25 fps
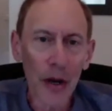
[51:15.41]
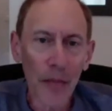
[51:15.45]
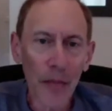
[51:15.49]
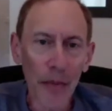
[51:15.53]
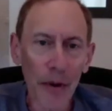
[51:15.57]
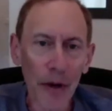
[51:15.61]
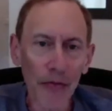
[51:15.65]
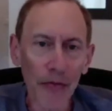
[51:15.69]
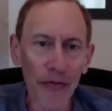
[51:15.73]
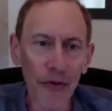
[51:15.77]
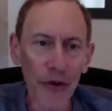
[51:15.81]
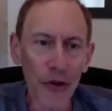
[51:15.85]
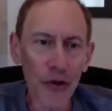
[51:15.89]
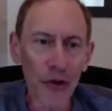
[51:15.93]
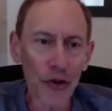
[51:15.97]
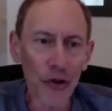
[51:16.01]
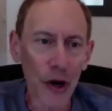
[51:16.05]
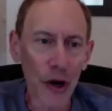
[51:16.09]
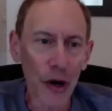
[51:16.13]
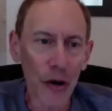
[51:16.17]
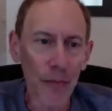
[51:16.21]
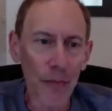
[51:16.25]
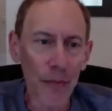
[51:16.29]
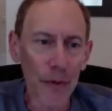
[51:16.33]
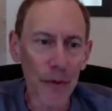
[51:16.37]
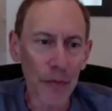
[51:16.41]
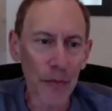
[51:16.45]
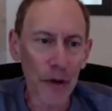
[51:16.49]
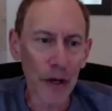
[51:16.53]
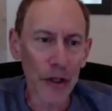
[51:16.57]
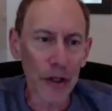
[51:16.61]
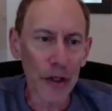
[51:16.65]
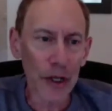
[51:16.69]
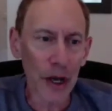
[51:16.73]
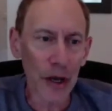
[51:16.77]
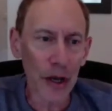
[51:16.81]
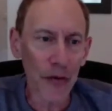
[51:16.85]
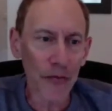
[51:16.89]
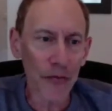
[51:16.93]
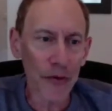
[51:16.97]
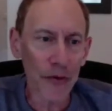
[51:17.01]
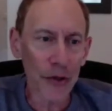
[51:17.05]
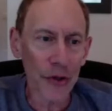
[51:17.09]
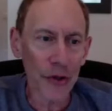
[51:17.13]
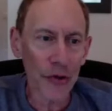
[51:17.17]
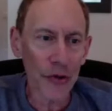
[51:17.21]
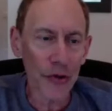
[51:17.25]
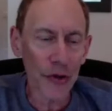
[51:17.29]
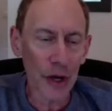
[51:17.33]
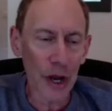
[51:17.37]
But Phil Sharp and myself and
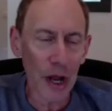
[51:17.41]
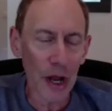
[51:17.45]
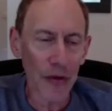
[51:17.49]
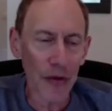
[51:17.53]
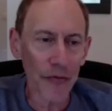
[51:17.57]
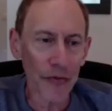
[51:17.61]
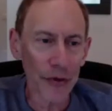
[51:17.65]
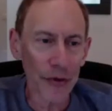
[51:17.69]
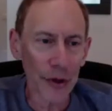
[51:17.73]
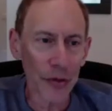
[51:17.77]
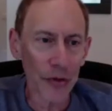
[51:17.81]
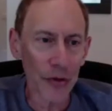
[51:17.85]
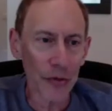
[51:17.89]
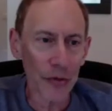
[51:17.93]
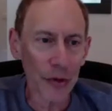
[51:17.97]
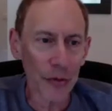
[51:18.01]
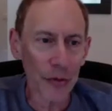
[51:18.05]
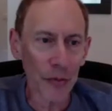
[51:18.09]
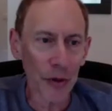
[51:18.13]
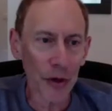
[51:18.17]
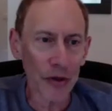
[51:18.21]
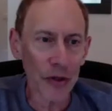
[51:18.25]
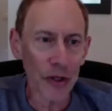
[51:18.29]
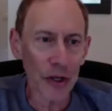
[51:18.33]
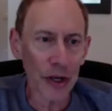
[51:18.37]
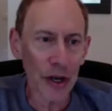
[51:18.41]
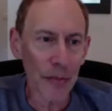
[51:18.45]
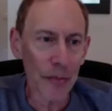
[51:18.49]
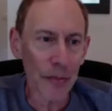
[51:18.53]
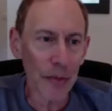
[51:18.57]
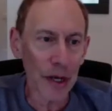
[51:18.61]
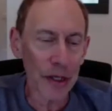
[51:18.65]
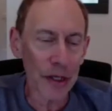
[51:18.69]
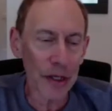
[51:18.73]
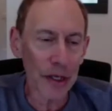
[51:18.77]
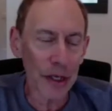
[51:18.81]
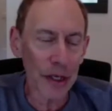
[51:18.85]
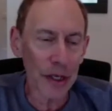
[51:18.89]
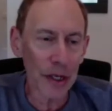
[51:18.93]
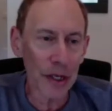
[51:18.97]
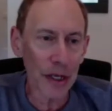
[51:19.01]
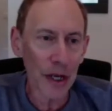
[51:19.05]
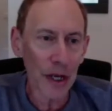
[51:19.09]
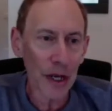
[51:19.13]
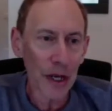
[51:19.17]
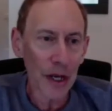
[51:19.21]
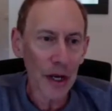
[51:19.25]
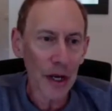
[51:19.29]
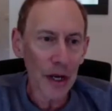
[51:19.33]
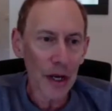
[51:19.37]
Susan Hockfield, who was president of
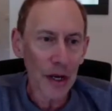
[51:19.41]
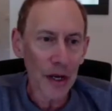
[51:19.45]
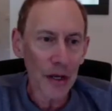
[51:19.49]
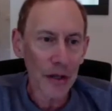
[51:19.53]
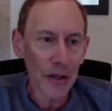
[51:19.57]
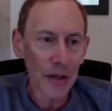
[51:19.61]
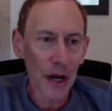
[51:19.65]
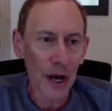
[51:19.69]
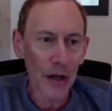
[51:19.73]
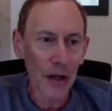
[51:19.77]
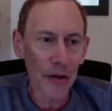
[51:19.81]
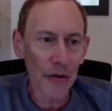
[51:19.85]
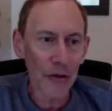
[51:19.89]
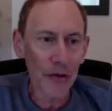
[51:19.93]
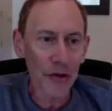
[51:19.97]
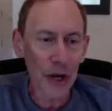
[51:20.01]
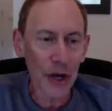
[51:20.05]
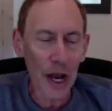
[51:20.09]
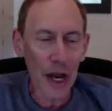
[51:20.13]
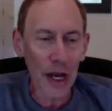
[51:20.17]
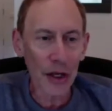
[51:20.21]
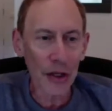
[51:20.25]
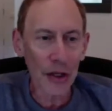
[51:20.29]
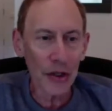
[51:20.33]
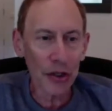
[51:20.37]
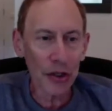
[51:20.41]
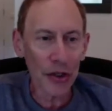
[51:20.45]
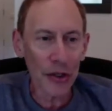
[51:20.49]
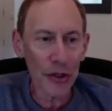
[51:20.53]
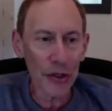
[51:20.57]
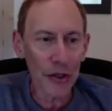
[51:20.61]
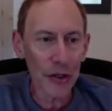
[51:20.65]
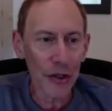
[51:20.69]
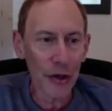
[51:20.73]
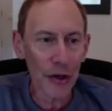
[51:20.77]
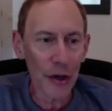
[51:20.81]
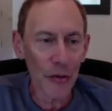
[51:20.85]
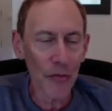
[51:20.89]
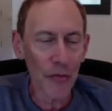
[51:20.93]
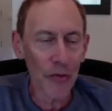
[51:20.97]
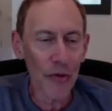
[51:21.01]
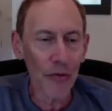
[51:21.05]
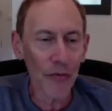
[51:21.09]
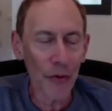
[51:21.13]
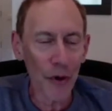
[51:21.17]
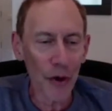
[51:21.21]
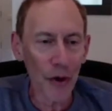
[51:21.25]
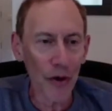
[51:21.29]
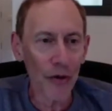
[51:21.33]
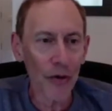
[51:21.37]
MIT, and Tyler Jacks,
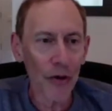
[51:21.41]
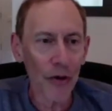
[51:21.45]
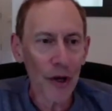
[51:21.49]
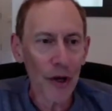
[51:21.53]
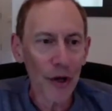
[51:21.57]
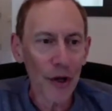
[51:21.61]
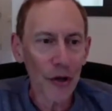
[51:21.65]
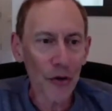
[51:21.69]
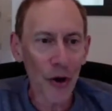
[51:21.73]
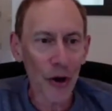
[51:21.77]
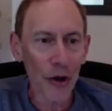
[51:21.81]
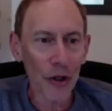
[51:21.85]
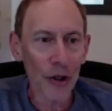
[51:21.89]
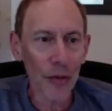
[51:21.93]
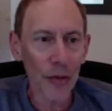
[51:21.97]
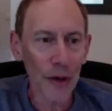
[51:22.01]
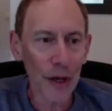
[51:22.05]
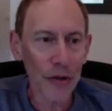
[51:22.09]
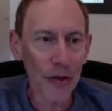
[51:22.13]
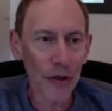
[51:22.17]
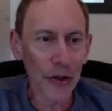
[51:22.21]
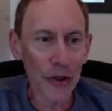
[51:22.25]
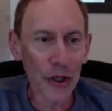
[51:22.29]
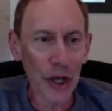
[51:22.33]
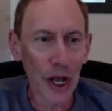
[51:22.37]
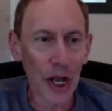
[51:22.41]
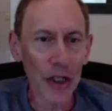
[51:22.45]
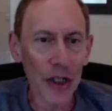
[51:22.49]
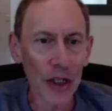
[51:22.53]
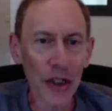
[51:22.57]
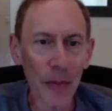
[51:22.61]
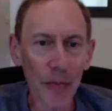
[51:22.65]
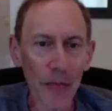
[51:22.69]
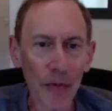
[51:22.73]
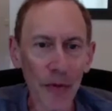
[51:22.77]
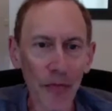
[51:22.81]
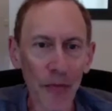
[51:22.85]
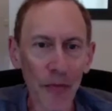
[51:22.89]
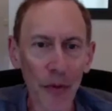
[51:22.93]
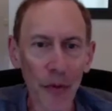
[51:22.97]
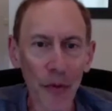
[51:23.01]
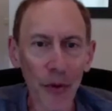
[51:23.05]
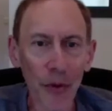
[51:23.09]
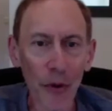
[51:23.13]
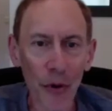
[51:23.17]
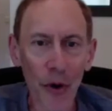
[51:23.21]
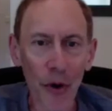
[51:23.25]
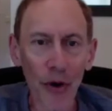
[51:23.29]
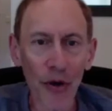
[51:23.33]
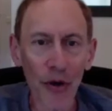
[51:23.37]
we've all talked about this concept of what
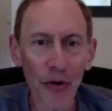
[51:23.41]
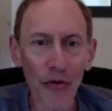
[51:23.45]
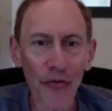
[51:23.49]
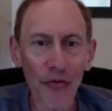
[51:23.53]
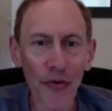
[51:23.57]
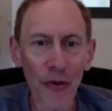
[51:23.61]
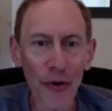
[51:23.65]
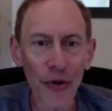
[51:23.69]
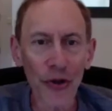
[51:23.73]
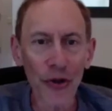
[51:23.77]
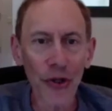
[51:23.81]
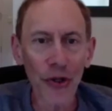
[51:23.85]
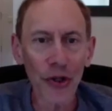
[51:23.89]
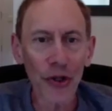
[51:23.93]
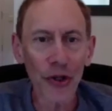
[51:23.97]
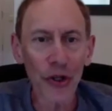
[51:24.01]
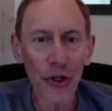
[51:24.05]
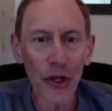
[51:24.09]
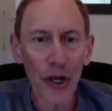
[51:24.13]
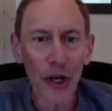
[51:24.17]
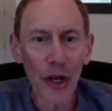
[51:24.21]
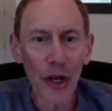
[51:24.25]
we'll call convergence.